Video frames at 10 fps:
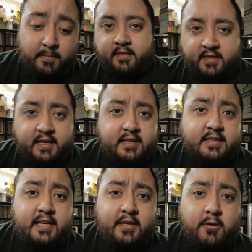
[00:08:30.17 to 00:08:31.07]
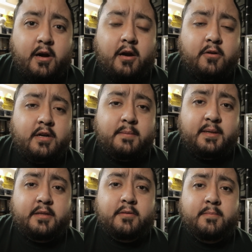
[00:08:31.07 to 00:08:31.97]
Think that you are gonna be
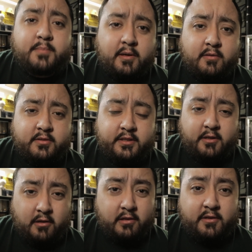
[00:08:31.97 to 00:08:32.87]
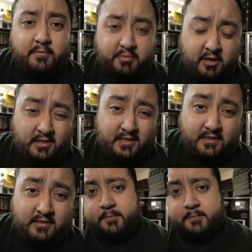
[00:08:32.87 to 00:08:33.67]
doing post in all of your projects.